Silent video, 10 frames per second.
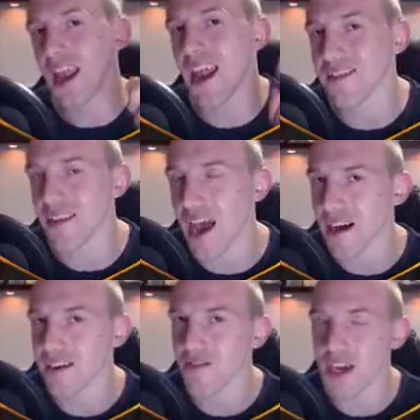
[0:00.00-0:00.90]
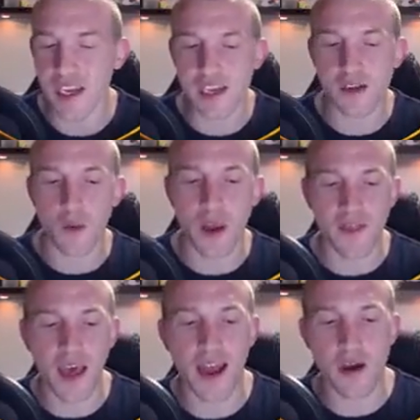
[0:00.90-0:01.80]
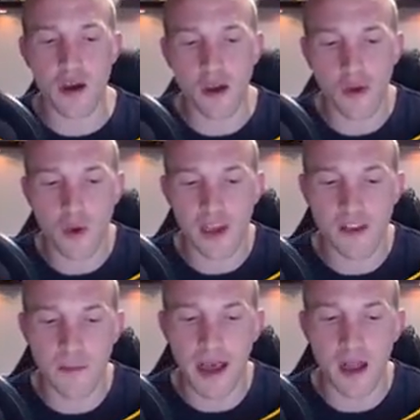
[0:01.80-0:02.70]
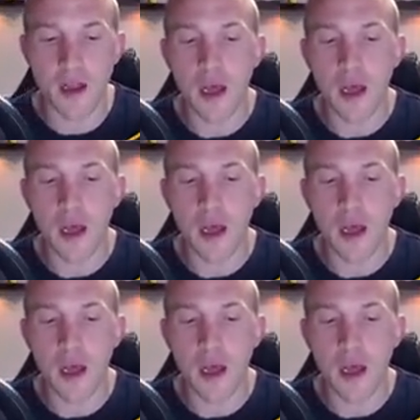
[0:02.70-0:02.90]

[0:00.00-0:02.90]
Let's activate it with an Earthquake spell.